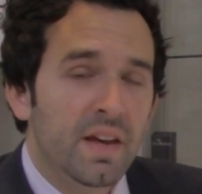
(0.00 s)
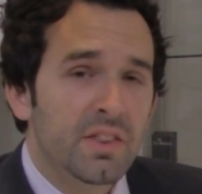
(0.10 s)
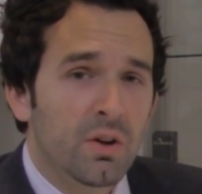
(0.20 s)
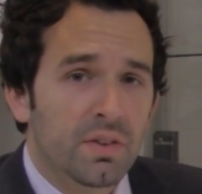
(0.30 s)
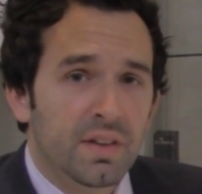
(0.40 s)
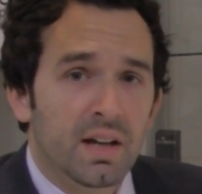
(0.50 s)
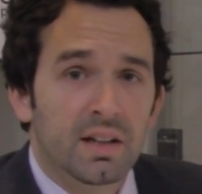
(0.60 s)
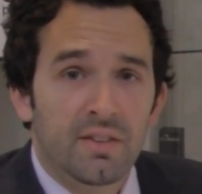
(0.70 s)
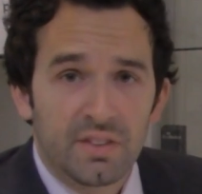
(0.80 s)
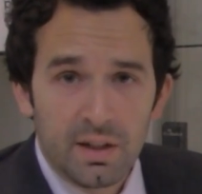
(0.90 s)
thought
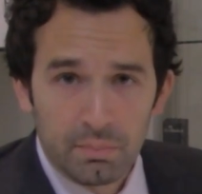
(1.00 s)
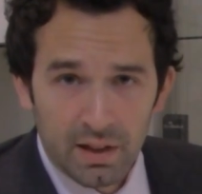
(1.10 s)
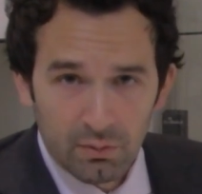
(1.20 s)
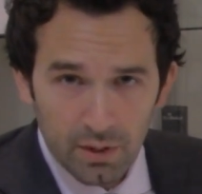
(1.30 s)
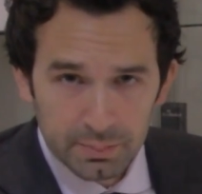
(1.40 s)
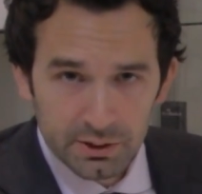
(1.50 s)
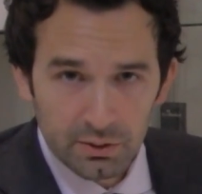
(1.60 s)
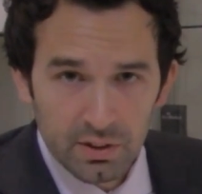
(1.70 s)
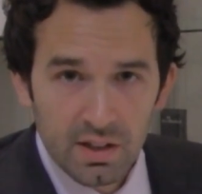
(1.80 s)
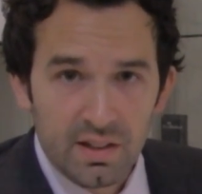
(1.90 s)
that if the implant
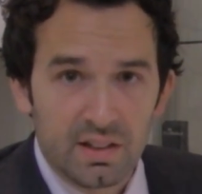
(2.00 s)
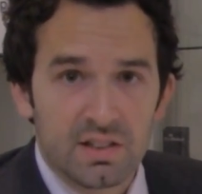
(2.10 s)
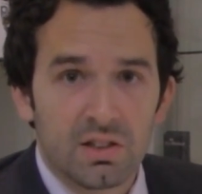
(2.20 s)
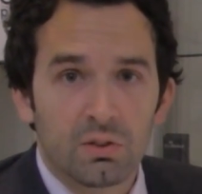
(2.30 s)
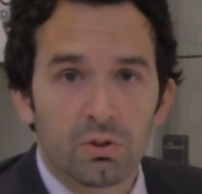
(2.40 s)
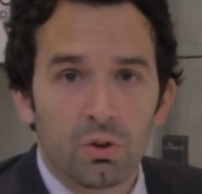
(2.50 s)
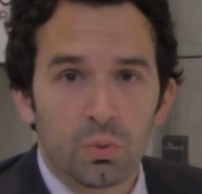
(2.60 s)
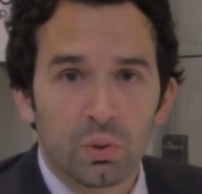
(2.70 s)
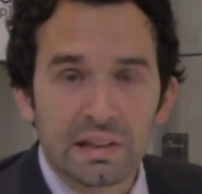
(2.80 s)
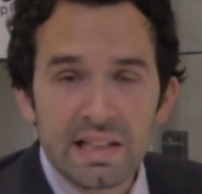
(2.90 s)
ruptured, that the
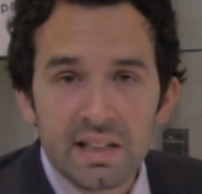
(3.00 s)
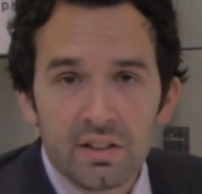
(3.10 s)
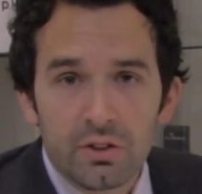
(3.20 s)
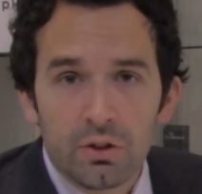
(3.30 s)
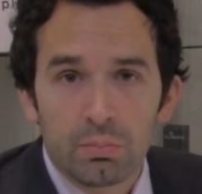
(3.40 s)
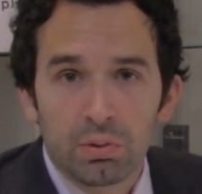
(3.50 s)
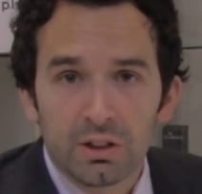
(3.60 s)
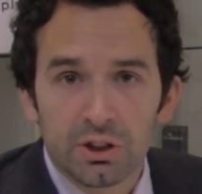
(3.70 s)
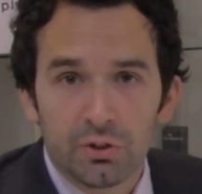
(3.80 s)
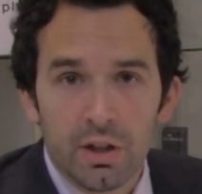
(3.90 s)
silicone would leak into your
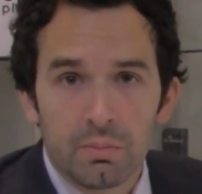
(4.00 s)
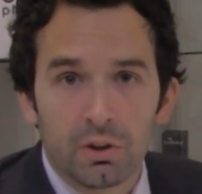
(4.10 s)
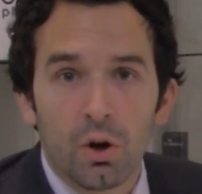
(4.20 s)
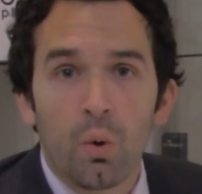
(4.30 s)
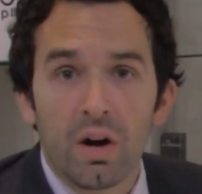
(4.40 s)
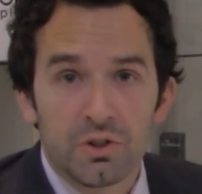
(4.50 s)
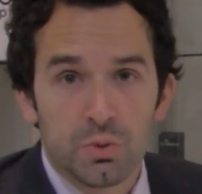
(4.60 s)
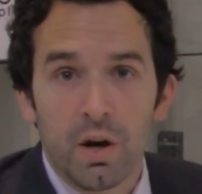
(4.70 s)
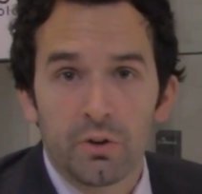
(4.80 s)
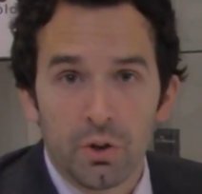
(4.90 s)
bloodstream or go
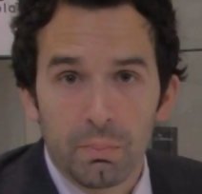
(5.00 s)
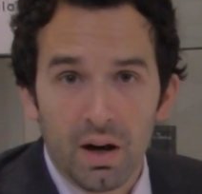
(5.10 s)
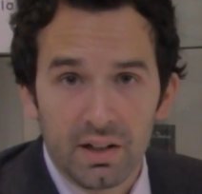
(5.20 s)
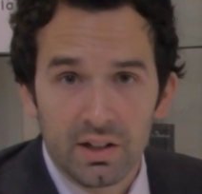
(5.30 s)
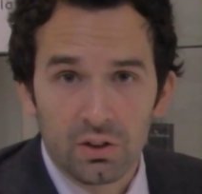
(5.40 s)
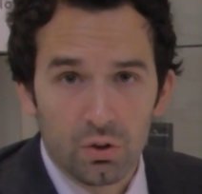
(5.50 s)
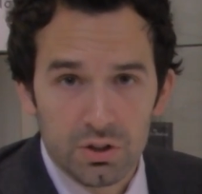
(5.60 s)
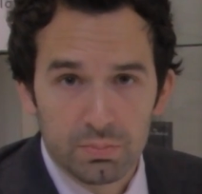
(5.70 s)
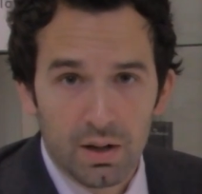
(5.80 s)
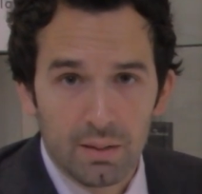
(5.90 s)
elsewhere in your body and
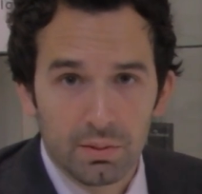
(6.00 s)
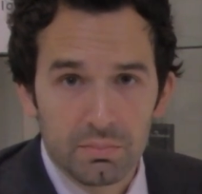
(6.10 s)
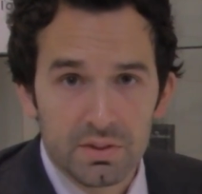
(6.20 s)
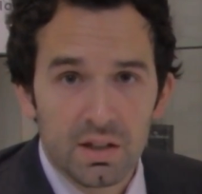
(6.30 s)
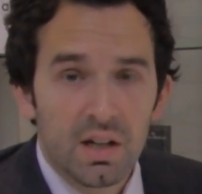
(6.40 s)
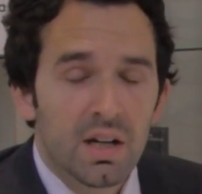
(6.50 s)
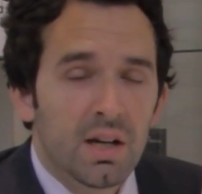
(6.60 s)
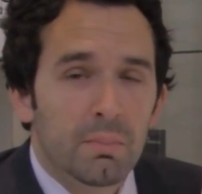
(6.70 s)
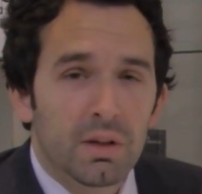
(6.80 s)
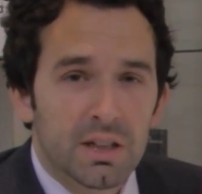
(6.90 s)
cause problems.
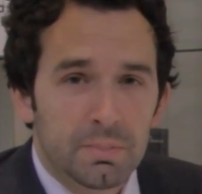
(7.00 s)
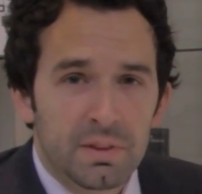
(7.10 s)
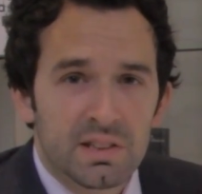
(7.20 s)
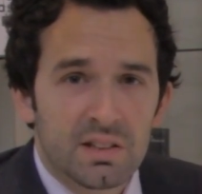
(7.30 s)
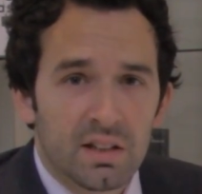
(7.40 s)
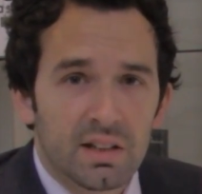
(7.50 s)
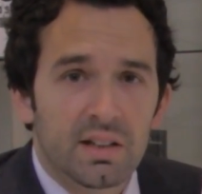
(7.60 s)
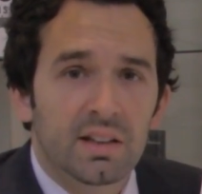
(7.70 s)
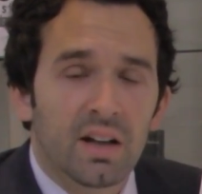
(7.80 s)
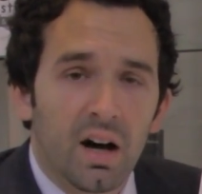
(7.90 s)
But it's been
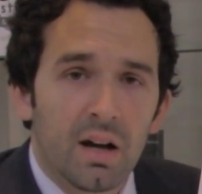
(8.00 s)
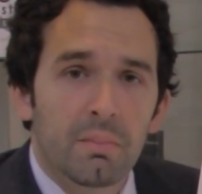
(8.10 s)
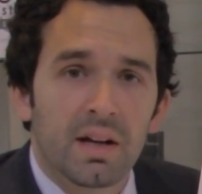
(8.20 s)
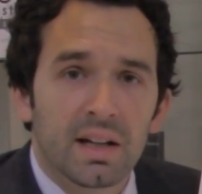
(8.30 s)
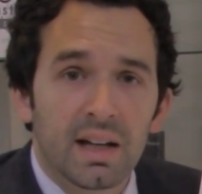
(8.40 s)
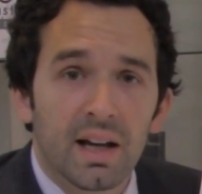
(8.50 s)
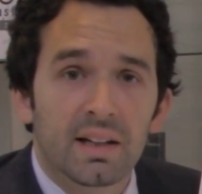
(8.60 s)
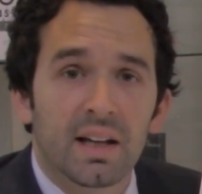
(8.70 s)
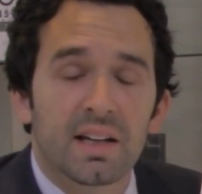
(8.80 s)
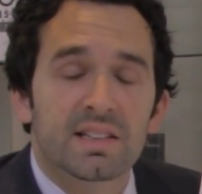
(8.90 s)
studied time and
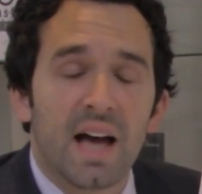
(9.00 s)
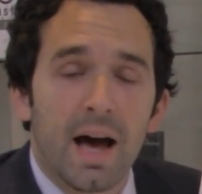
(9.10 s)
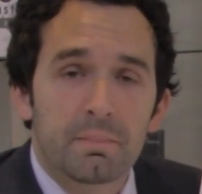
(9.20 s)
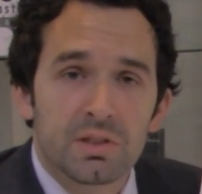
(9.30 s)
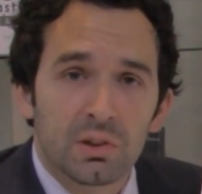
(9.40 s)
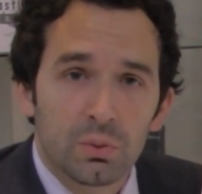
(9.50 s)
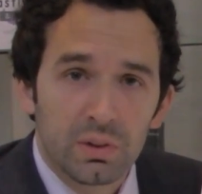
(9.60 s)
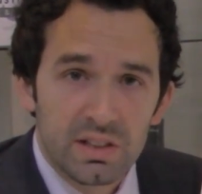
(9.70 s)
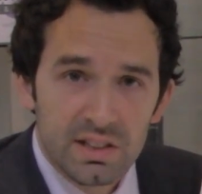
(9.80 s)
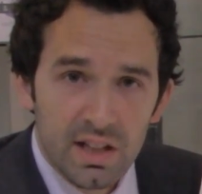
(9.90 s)
again and is
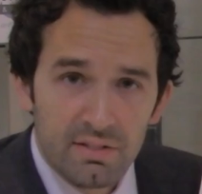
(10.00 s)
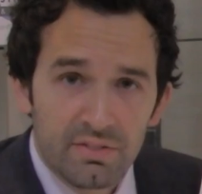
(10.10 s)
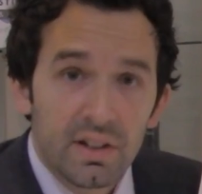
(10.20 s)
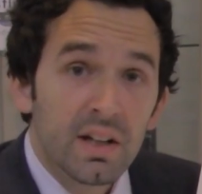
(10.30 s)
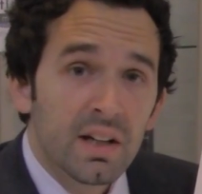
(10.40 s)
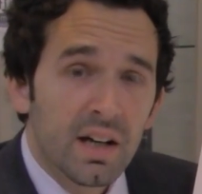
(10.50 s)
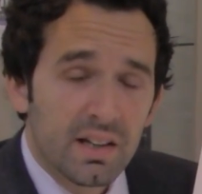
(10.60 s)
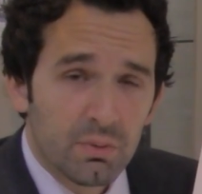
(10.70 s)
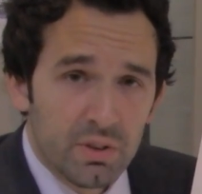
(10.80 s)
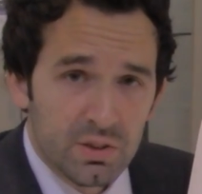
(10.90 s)
absolutely safe.
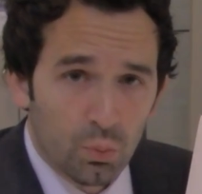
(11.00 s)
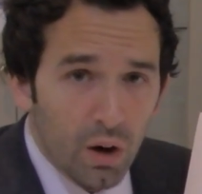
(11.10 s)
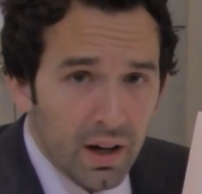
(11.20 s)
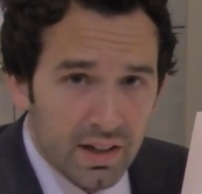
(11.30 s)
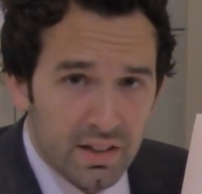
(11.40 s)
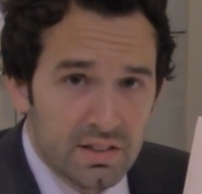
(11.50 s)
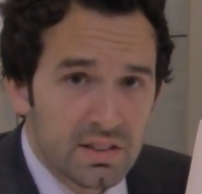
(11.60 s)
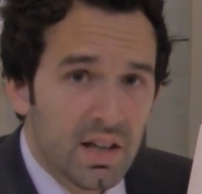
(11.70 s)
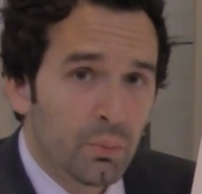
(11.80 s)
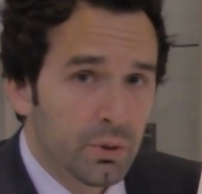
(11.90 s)
And the reason why
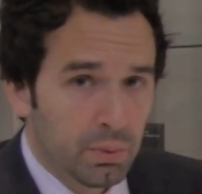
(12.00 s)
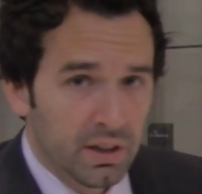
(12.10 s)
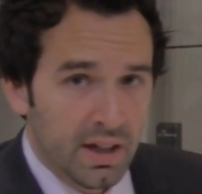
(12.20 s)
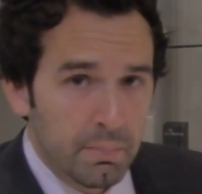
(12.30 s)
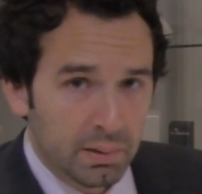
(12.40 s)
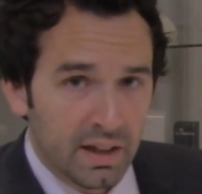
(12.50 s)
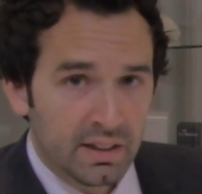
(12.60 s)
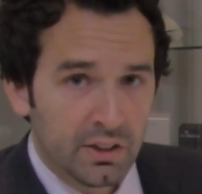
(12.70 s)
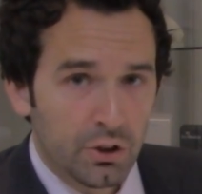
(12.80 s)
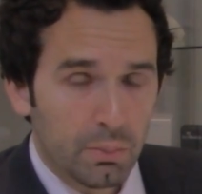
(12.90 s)
is that when you put an
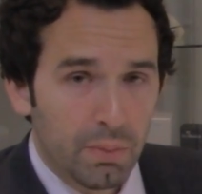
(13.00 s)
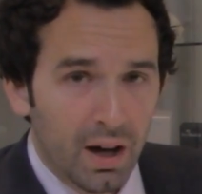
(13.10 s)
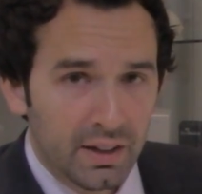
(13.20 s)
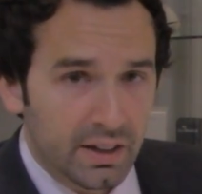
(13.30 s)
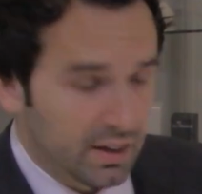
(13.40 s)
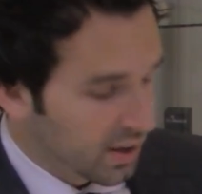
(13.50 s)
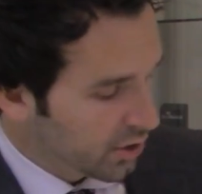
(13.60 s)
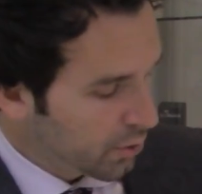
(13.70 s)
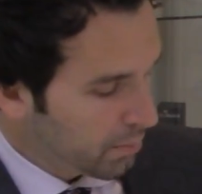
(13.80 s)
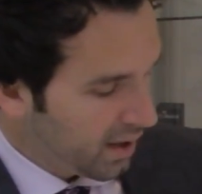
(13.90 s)
implant into your
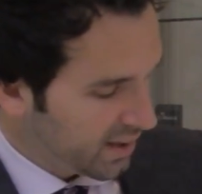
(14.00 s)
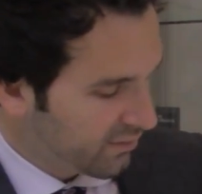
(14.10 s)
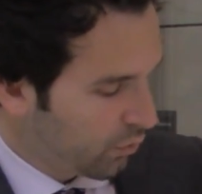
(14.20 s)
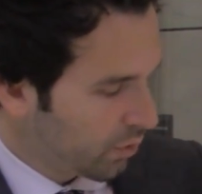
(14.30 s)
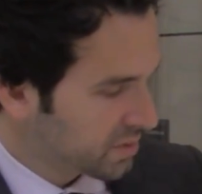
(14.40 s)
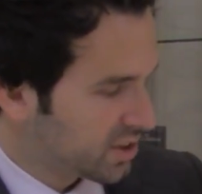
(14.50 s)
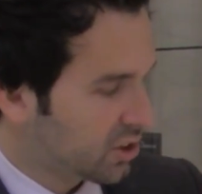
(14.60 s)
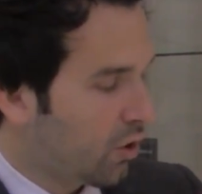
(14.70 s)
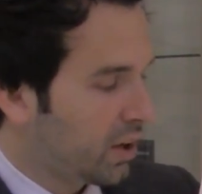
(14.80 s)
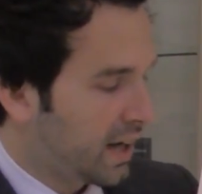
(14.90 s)
body forms a
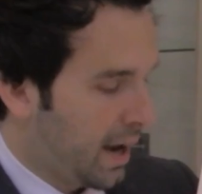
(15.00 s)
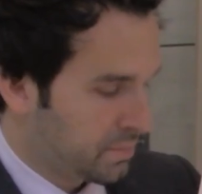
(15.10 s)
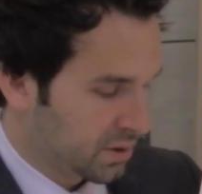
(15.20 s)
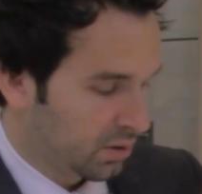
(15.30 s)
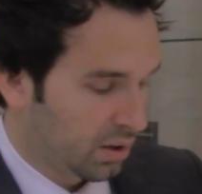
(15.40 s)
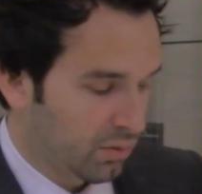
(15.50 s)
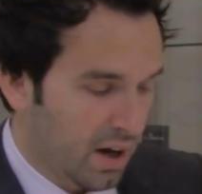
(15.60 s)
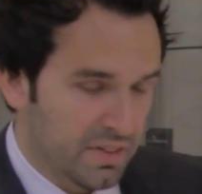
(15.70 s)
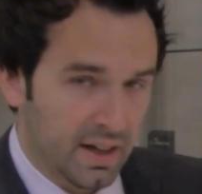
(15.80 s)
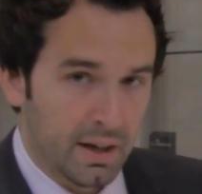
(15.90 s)
scar capsule
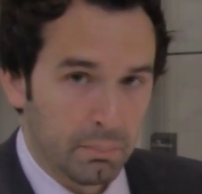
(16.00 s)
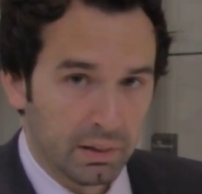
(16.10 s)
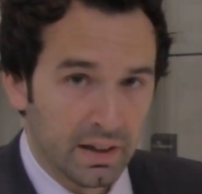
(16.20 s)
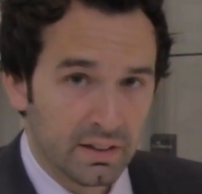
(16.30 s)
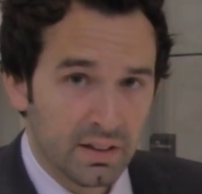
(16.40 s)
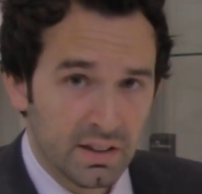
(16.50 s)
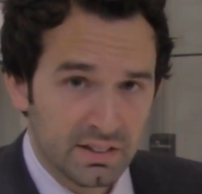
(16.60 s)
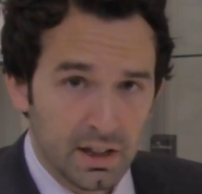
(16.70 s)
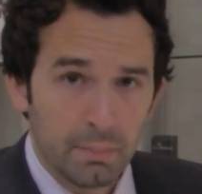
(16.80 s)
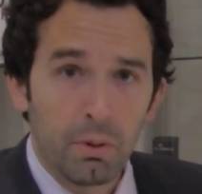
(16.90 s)
around that implant.
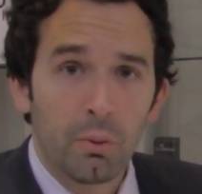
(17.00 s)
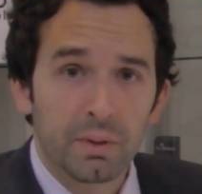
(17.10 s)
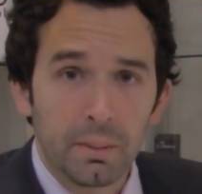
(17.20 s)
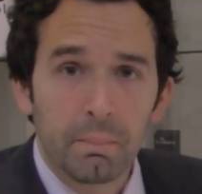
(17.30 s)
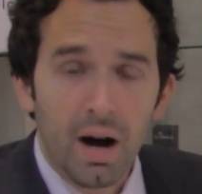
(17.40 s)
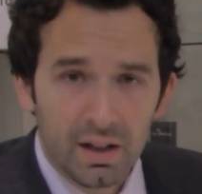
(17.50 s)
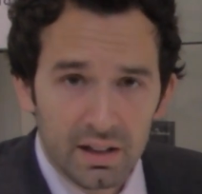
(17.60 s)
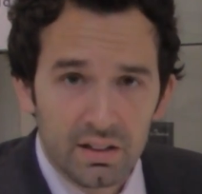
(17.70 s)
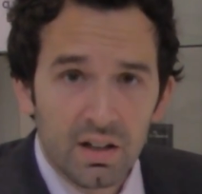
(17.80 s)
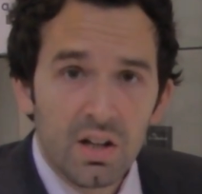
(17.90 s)
It's like a permanent
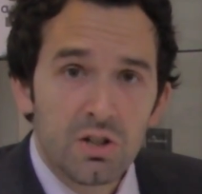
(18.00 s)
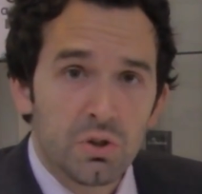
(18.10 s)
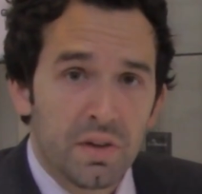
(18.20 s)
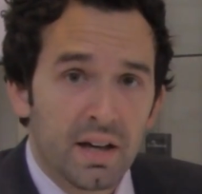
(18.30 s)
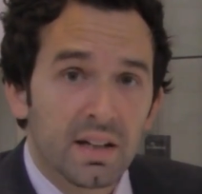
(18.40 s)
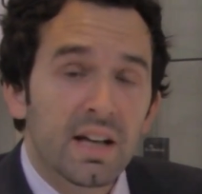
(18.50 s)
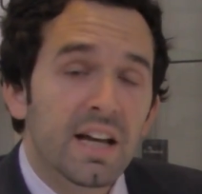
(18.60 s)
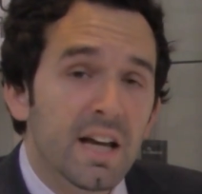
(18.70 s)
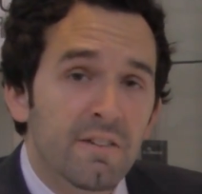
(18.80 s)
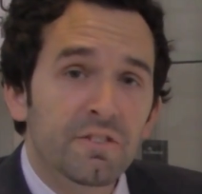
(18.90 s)
pocket, so that
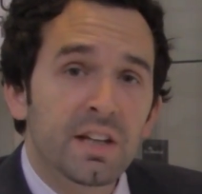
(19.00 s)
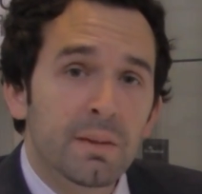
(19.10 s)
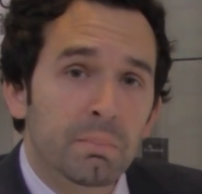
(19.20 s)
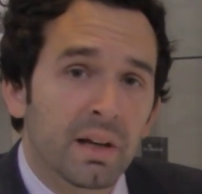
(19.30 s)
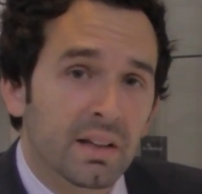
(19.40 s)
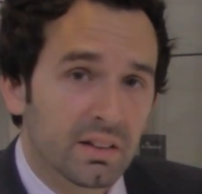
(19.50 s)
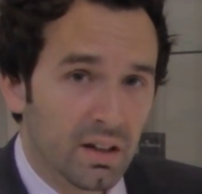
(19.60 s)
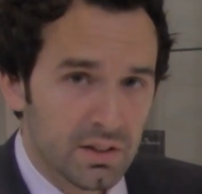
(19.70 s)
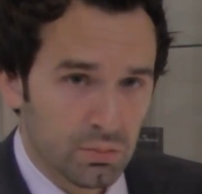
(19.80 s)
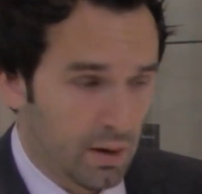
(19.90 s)
if the implant
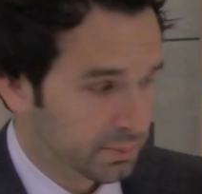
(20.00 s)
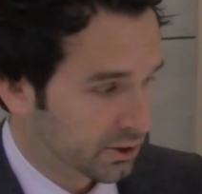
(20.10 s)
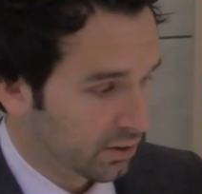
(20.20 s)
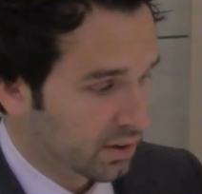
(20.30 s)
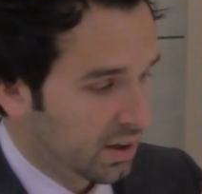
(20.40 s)
does rupture,